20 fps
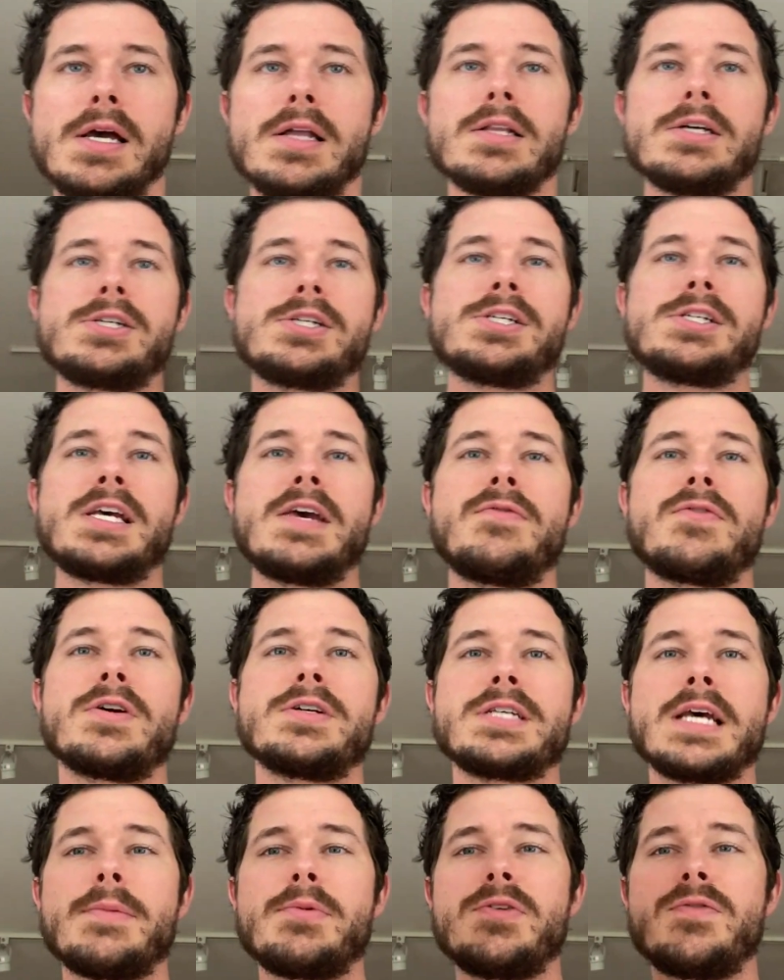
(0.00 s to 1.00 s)
Let's just say, for
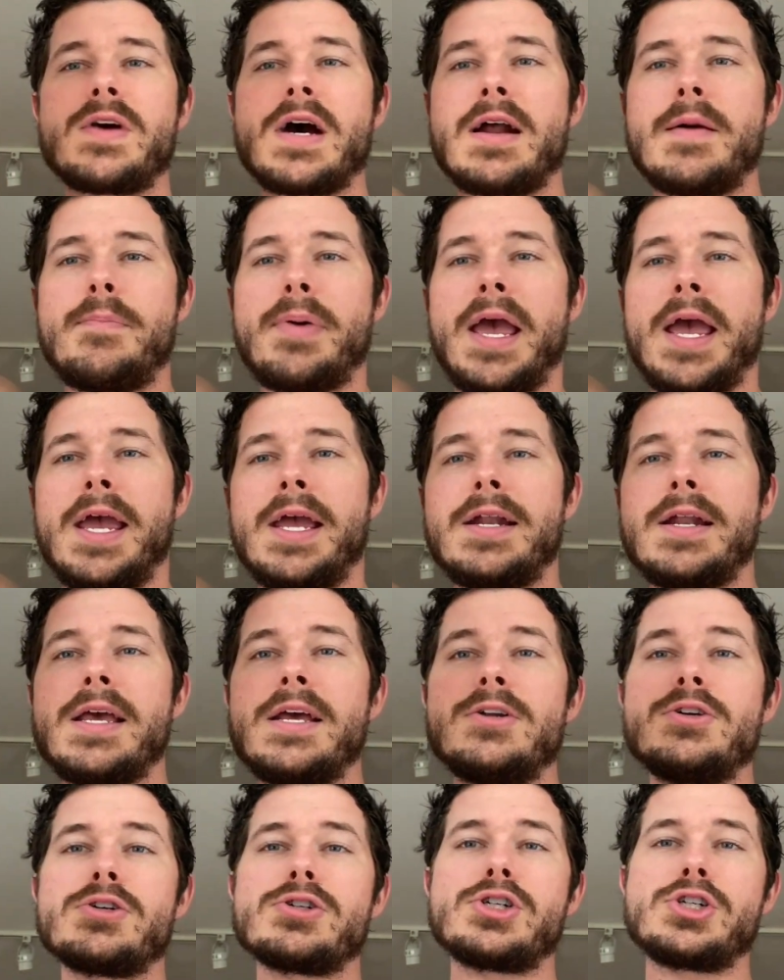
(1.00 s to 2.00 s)
example, you've got a pain
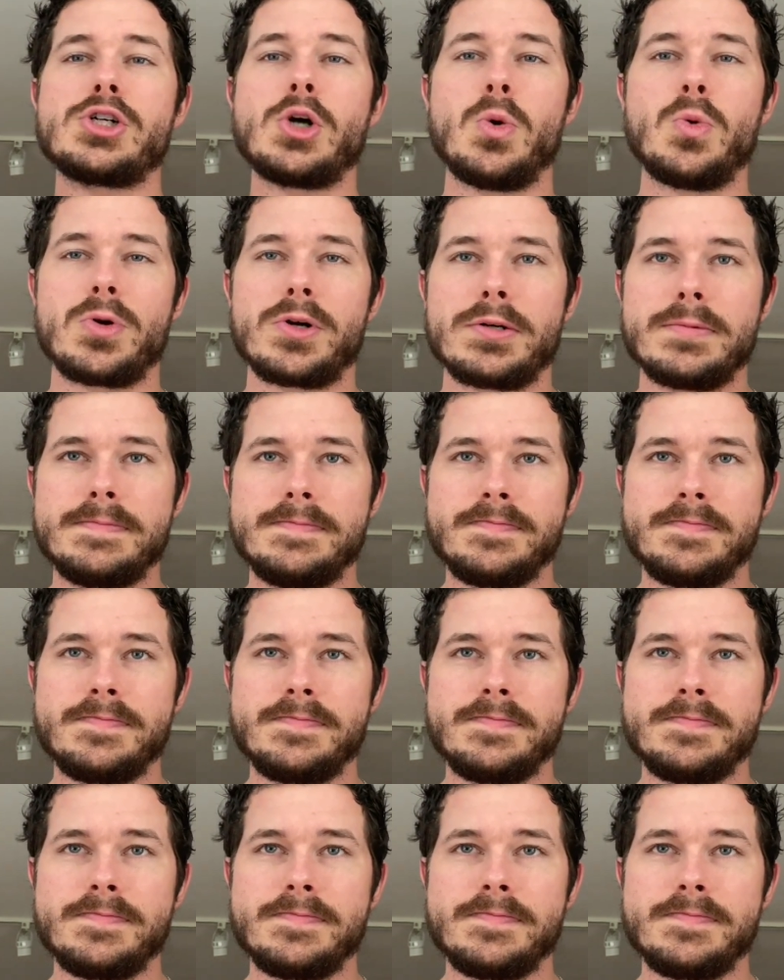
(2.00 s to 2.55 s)
in your shoulder,